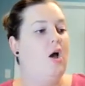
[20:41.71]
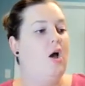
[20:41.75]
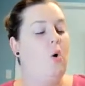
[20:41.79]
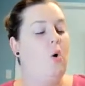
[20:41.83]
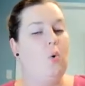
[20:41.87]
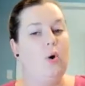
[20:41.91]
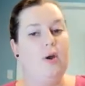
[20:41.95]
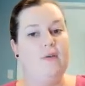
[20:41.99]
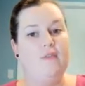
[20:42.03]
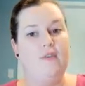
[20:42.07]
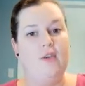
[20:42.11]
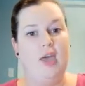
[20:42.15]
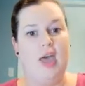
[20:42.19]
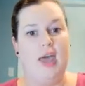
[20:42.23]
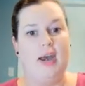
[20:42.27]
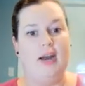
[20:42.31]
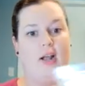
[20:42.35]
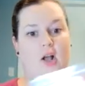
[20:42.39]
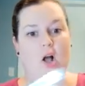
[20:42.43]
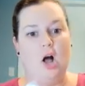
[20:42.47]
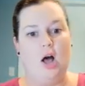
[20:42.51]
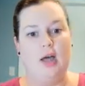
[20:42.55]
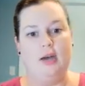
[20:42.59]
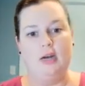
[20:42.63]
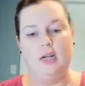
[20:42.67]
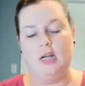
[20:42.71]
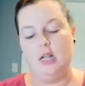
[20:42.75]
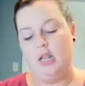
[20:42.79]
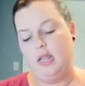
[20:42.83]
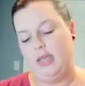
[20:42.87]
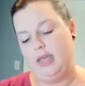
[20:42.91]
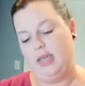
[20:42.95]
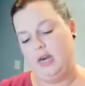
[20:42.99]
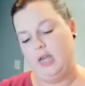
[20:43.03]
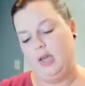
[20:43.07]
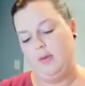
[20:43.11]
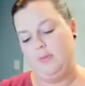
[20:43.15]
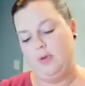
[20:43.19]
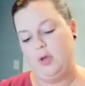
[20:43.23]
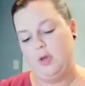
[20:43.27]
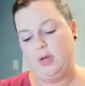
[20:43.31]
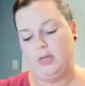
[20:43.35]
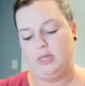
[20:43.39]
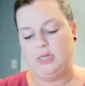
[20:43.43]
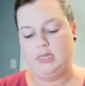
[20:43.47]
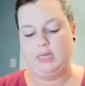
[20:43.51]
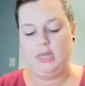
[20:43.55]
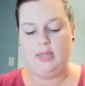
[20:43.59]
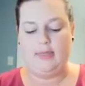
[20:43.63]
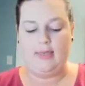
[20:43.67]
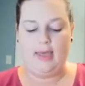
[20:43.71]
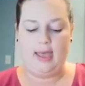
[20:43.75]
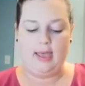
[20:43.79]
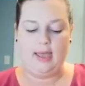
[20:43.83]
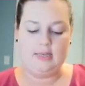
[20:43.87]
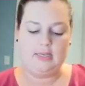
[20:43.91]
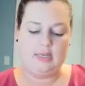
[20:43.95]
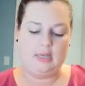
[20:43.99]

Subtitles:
Or if you had a cotton cleanup, you could send that.